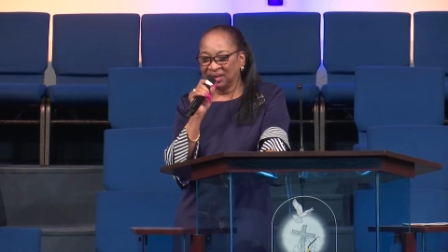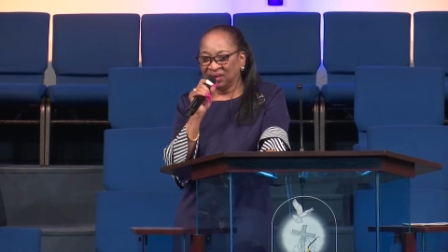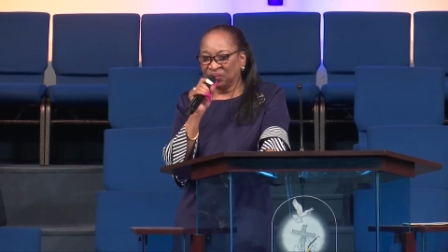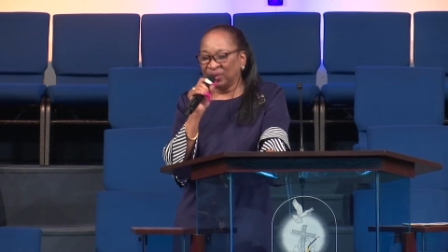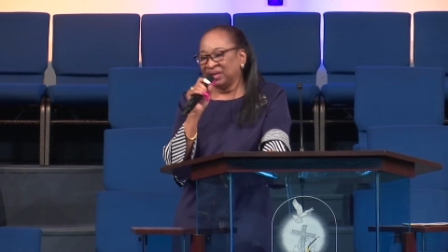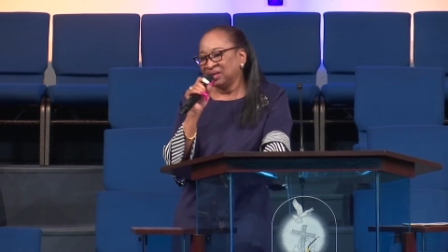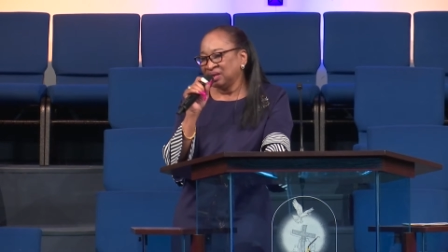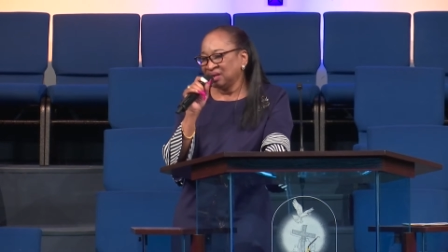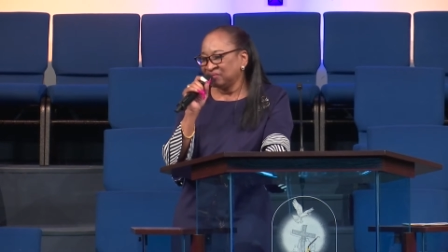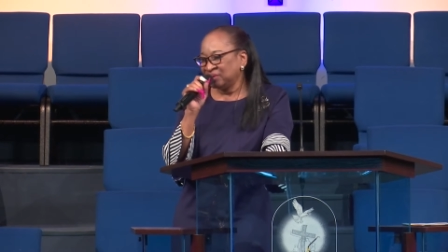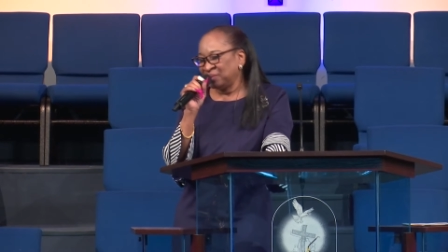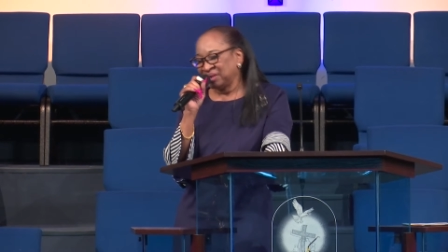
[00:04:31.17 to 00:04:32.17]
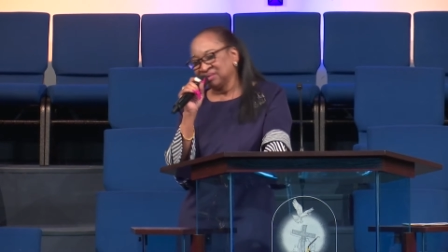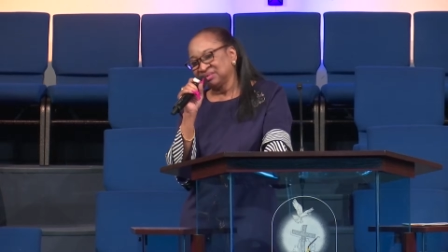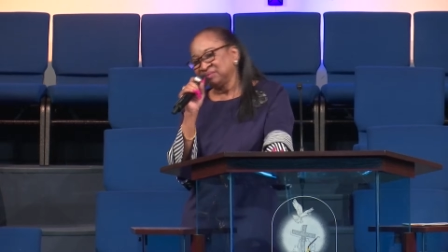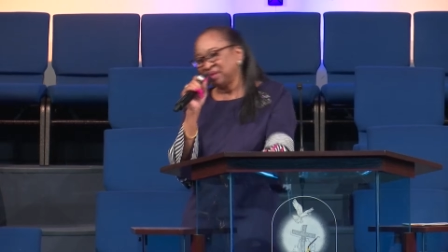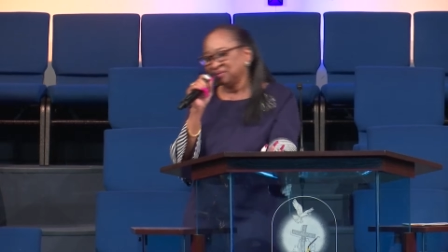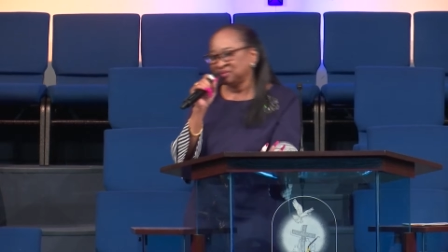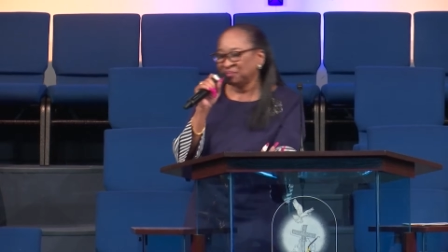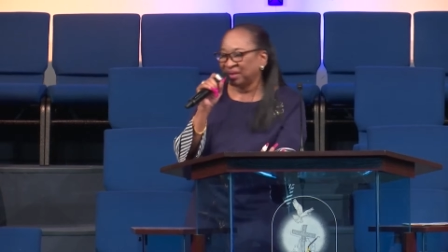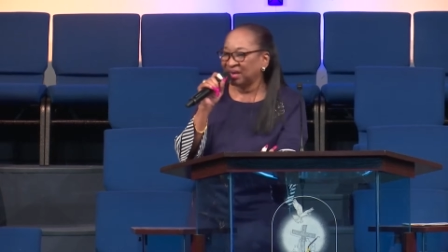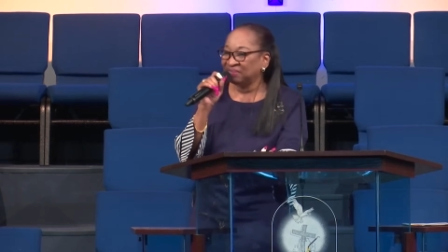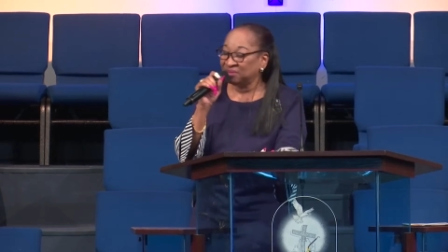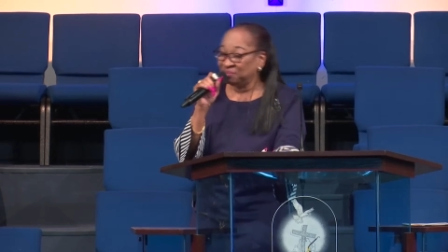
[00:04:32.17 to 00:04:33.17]
Ready? you have them, but sometimes you may
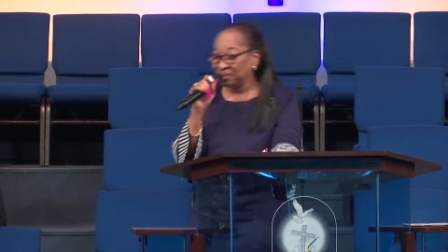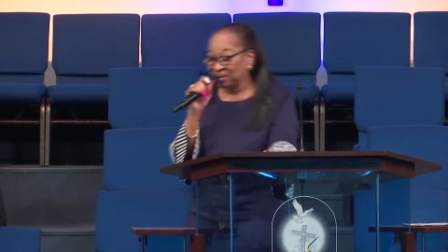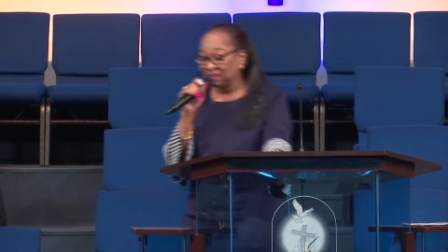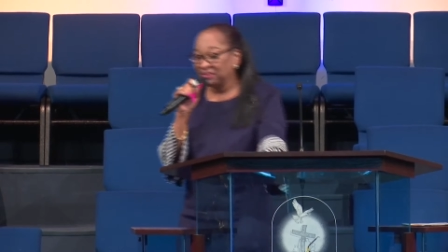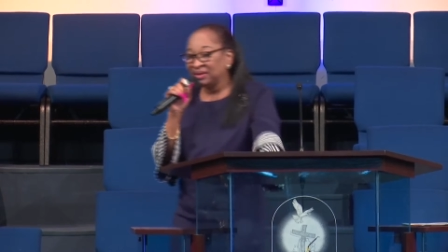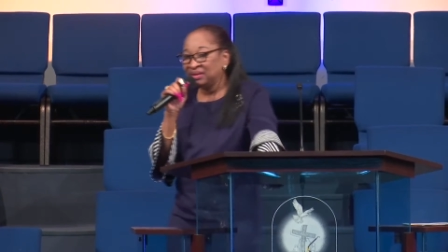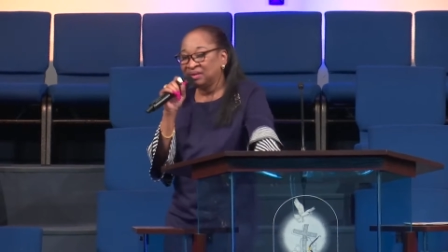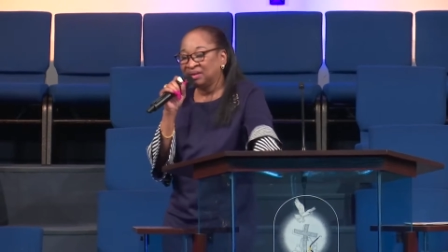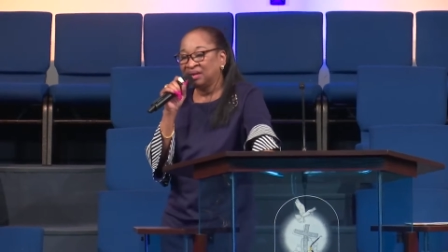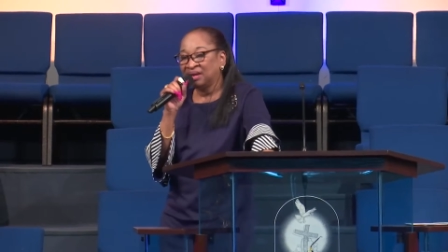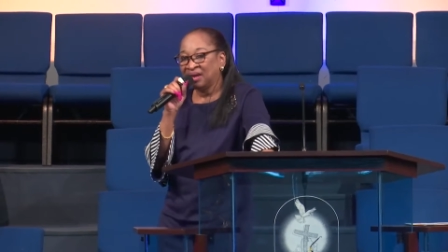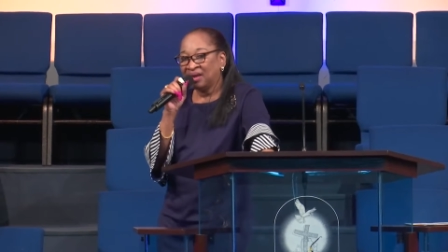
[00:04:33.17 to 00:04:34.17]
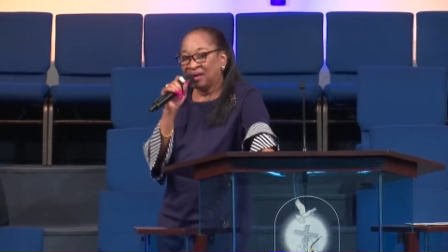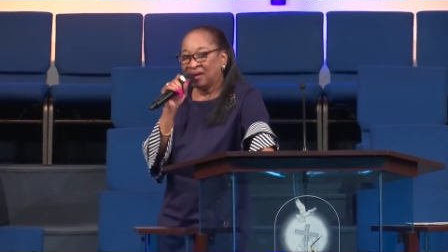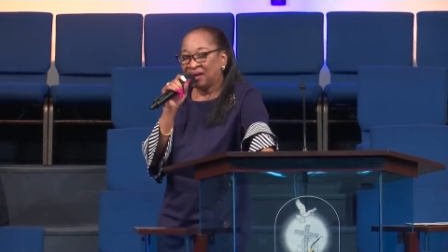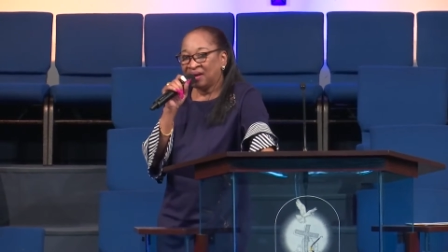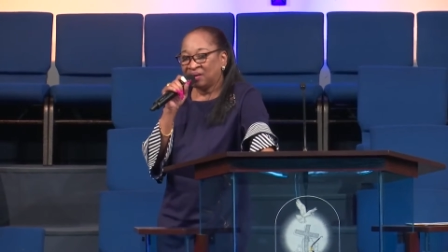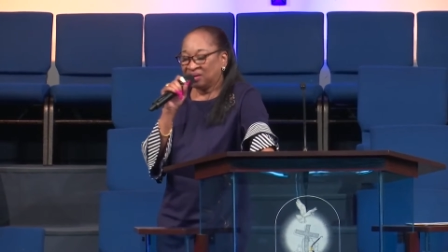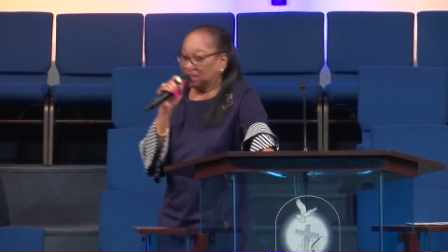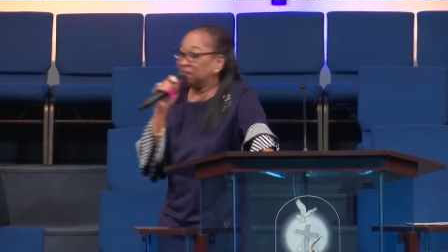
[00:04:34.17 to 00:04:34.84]
have to mutter it. Give